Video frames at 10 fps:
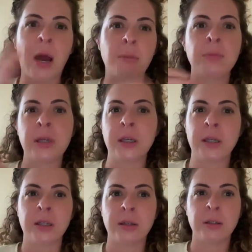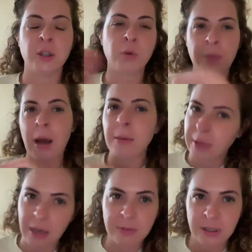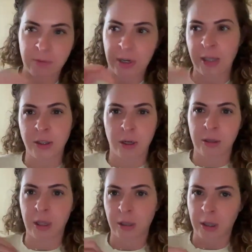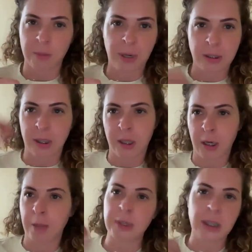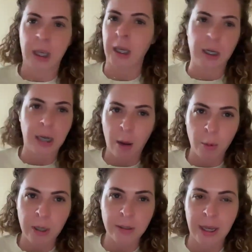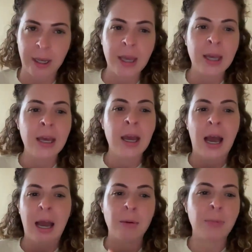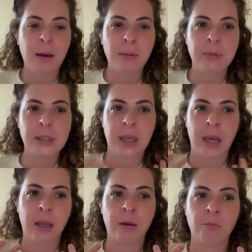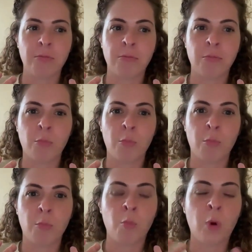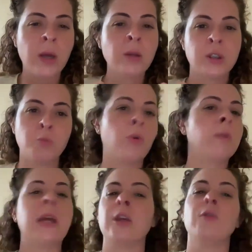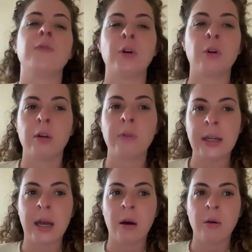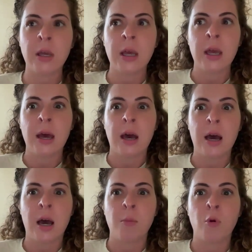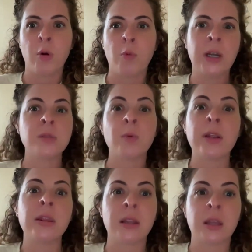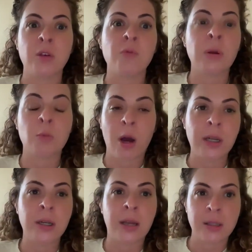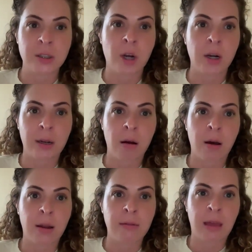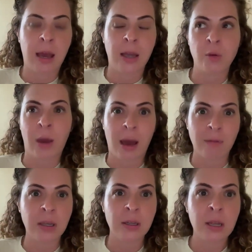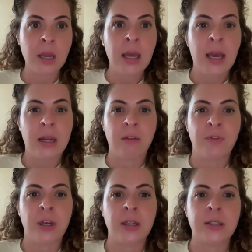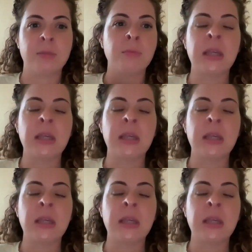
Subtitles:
probably you would probably have a different answer than like the person that I'm seeing in an hour. Like I would probably say, what would make you feel good right now? Or what is one thing that you've been wanting to get started on that you haven't? And I feel like